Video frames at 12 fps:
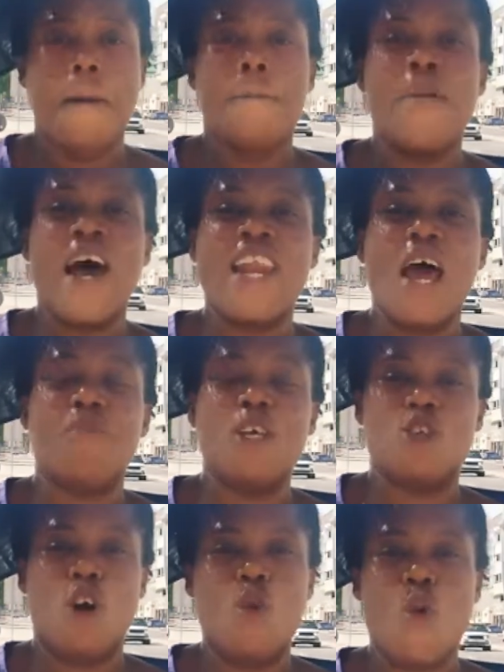my name
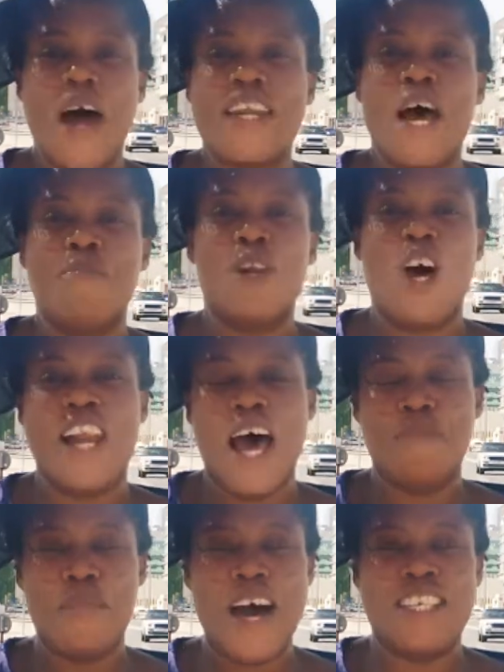is
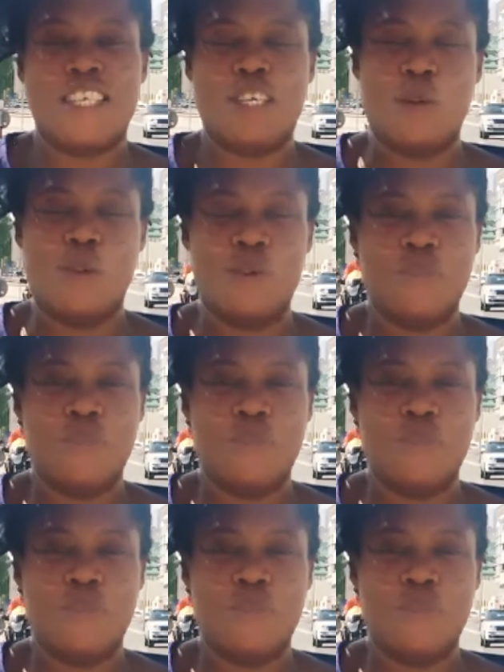Oluwadamilola Matthew.